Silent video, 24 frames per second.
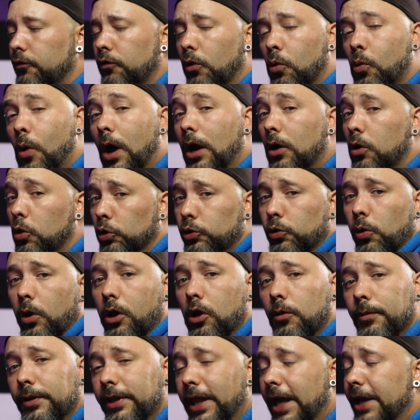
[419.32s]
So one good
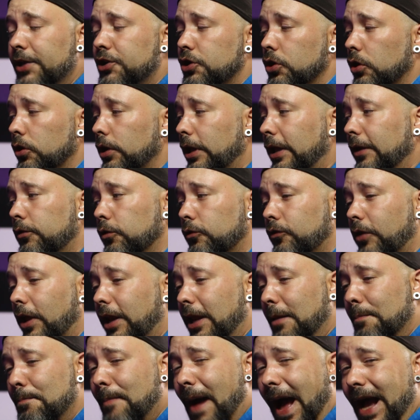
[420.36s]
recommendation is to
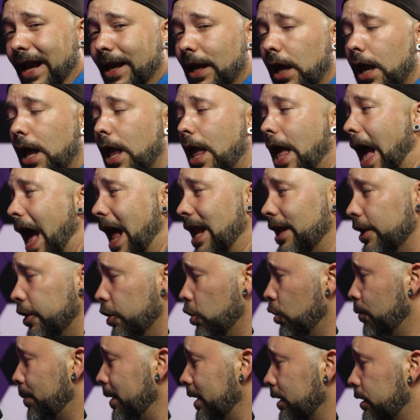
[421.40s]
set it back a
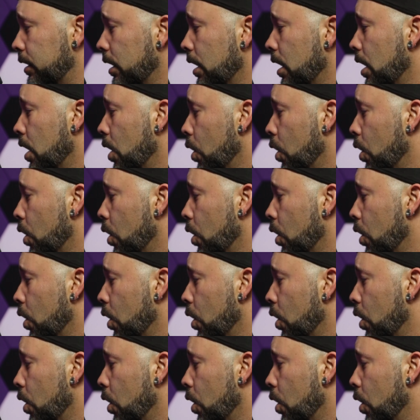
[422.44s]
little bit